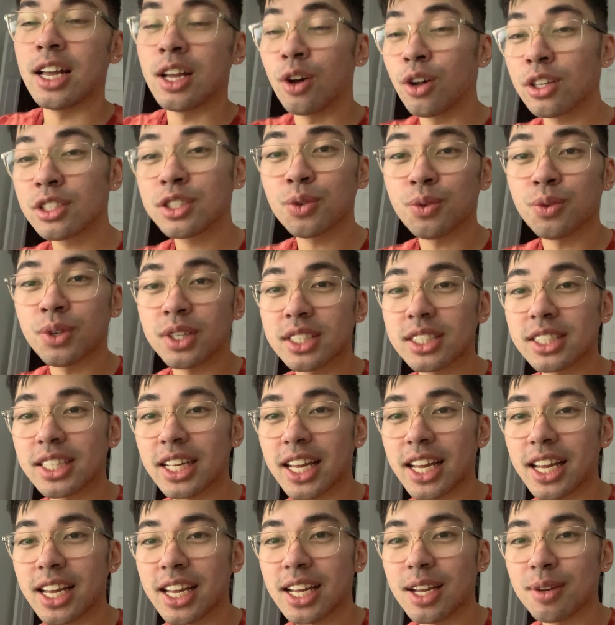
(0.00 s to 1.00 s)
I also want to
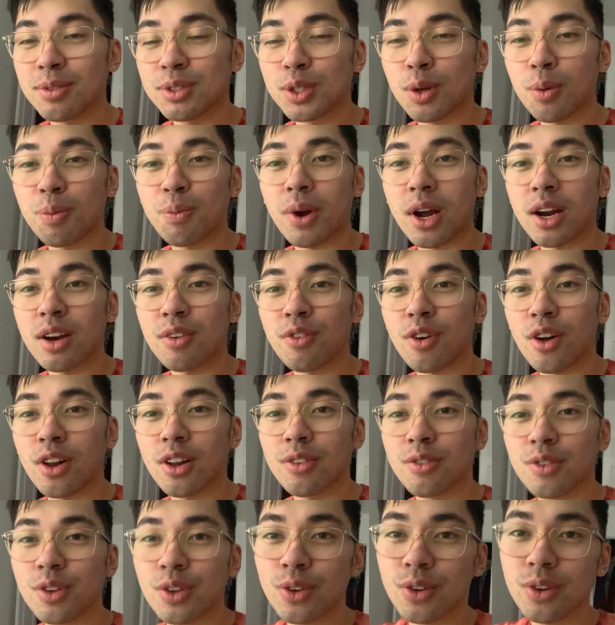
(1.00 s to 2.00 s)
say I'm so proud of
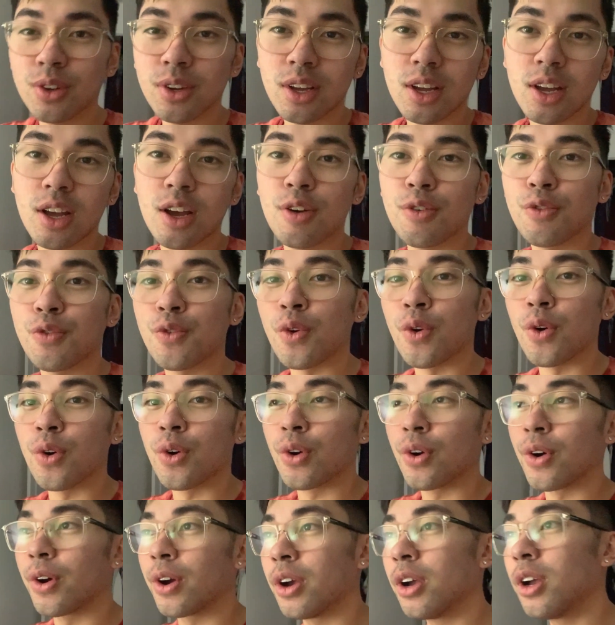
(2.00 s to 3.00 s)
all of you
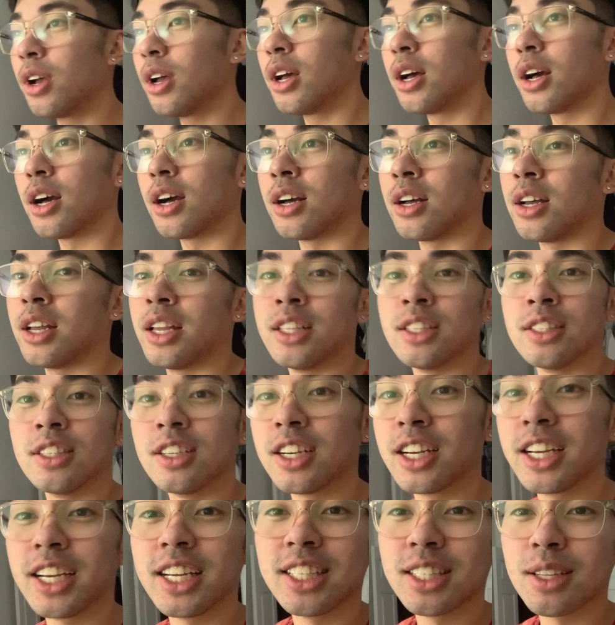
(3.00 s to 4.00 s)
for
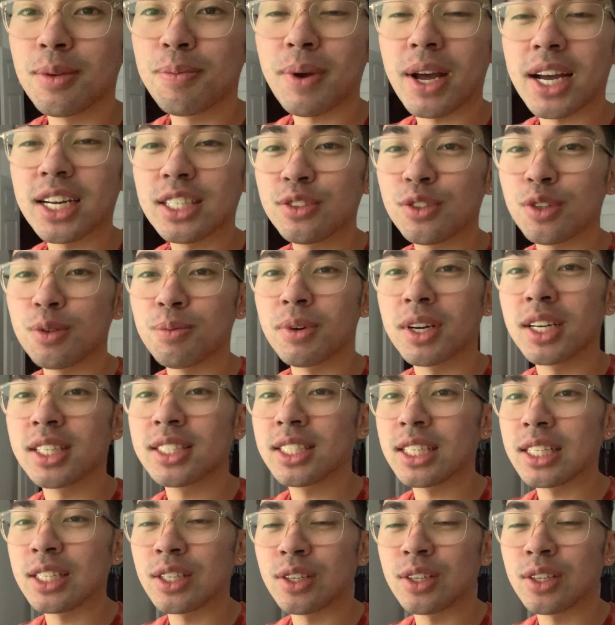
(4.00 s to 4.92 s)
enduring the past few months.